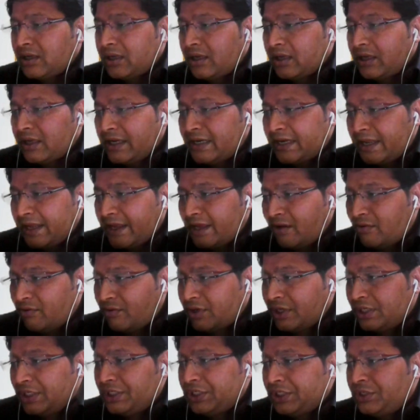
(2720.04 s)
and have
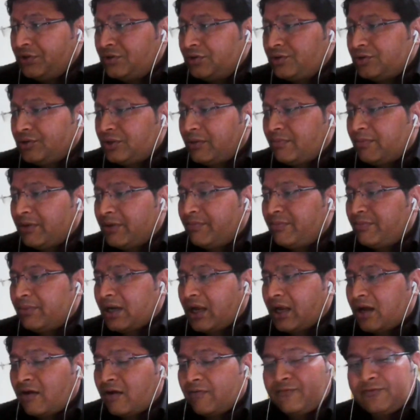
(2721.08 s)
continued to the member
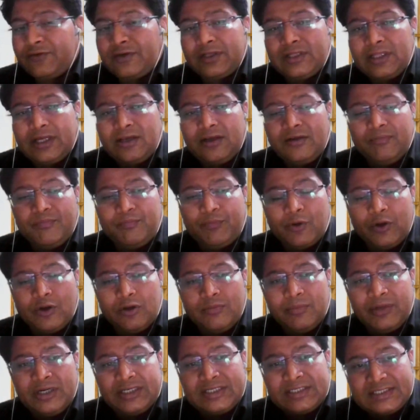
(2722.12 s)
after the
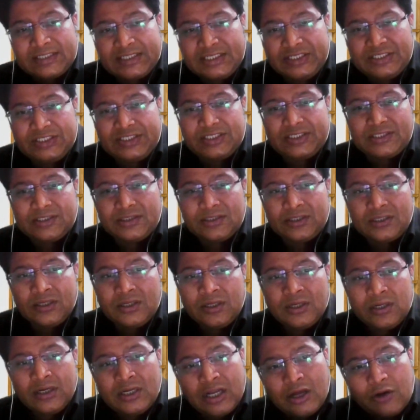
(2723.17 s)
employment ceased
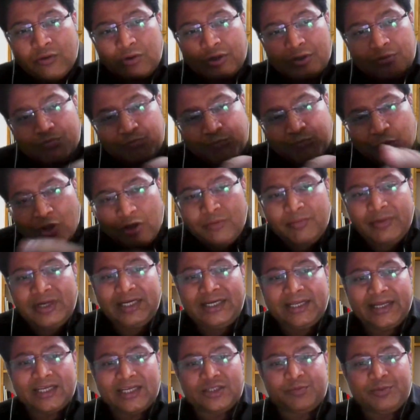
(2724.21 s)
now employment
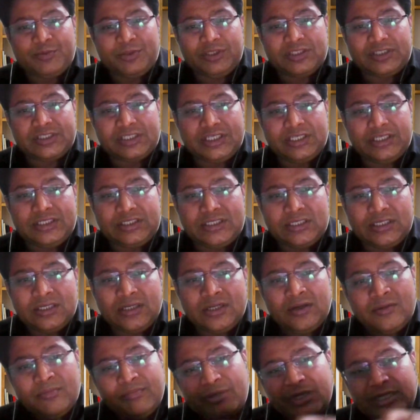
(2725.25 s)
has been seized,
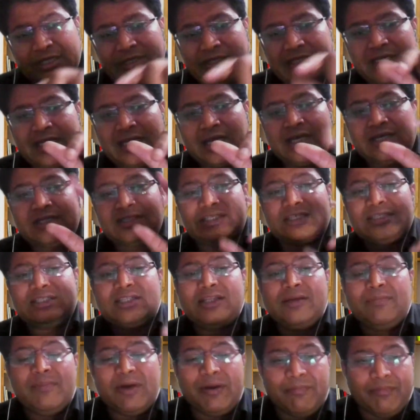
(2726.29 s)
but they are just the
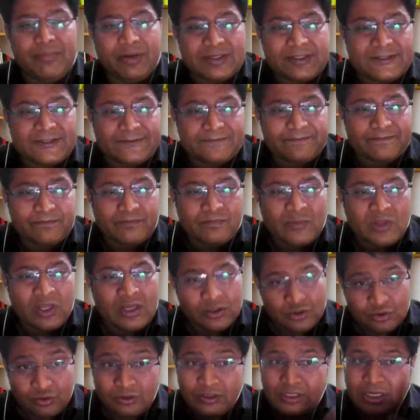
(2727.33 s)
members.
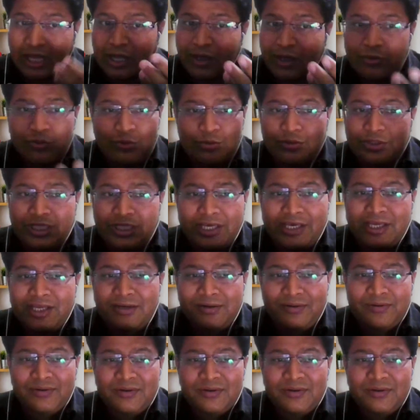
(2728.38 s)
So now their